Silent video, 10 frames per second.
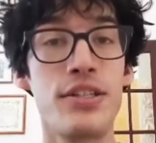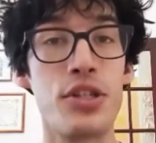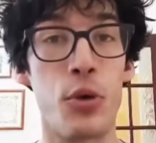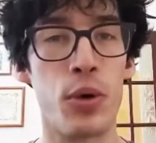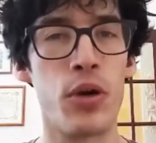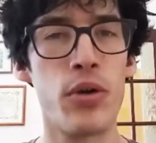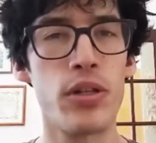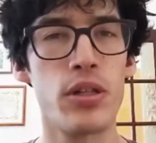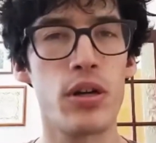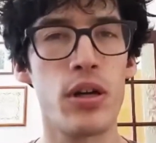So we're going to
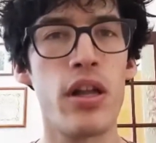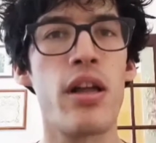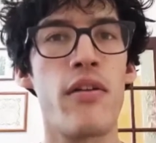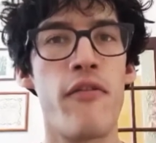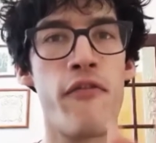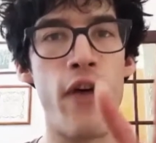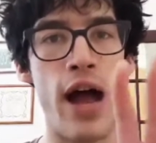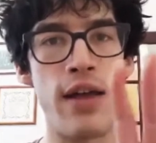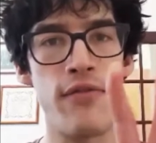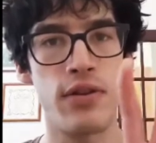learn
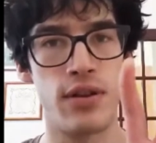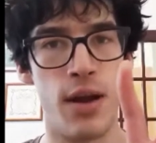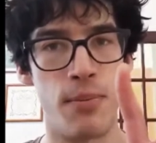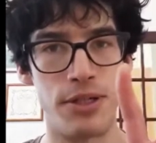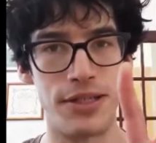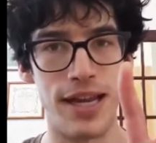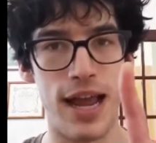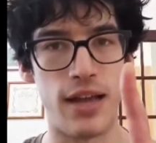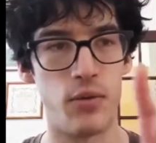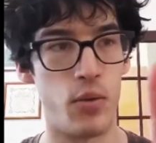5 numbers today.